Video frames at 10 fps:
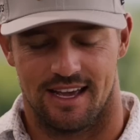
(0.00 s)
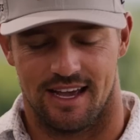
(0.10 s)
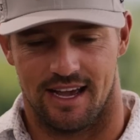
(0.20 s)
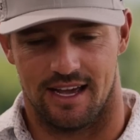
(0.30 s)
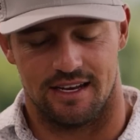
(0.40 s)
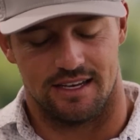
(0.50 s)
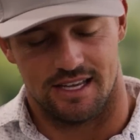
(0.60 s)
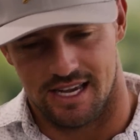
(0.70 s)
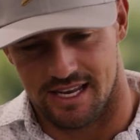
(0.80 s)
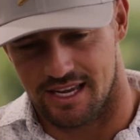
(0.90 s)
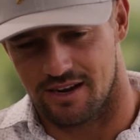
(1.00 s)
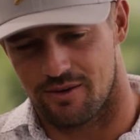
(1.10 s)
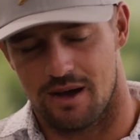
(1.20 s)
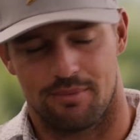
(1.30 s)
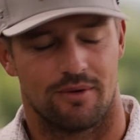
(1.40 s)
And hitting
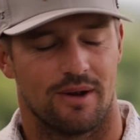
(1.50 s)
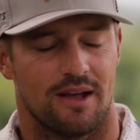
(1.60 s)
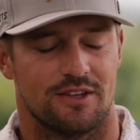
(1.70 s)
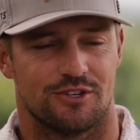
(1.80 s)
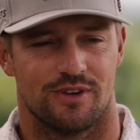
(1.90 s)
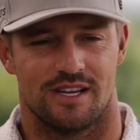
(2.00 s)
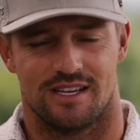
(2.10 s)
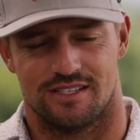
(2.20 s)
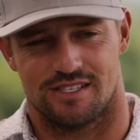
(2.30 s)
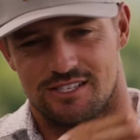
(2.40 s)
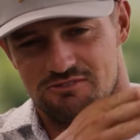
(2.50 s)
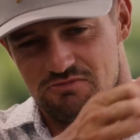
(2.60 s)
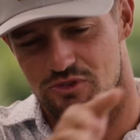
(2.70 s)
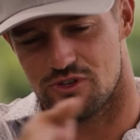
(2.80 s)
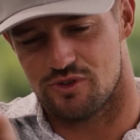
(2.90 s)
it up and around the trees,
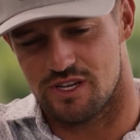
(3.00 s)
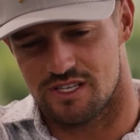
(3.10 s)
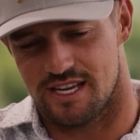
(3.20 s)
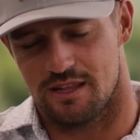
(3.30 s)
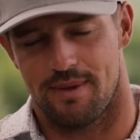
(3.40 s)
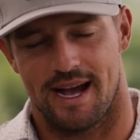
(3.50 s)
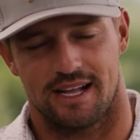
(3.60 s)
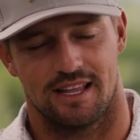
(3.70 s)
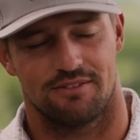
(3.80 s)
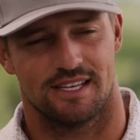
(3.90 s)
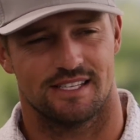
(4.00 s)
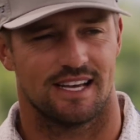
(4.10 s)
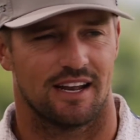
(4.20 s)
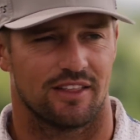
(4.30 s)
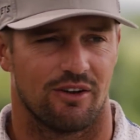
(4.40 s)
through the trees, down the back left-hand
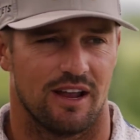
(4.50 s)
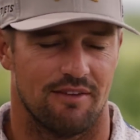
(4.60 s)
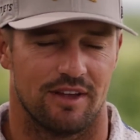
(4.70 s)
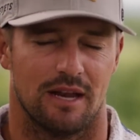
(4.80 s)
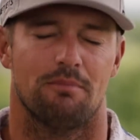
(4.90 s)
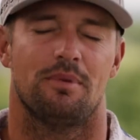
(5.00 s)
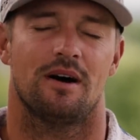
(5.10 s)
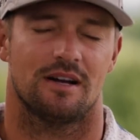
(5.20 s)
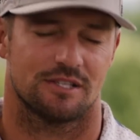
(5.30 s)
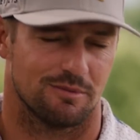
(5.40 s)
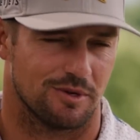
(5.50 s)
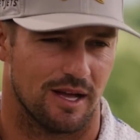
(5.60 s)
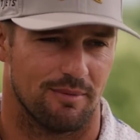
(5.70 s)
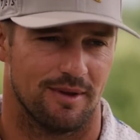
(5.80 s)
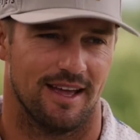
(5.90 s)
side of the green, having an impossible
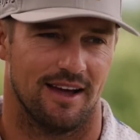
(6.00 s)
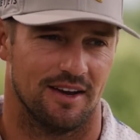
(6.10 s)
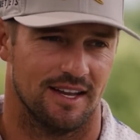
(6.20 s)
up and down.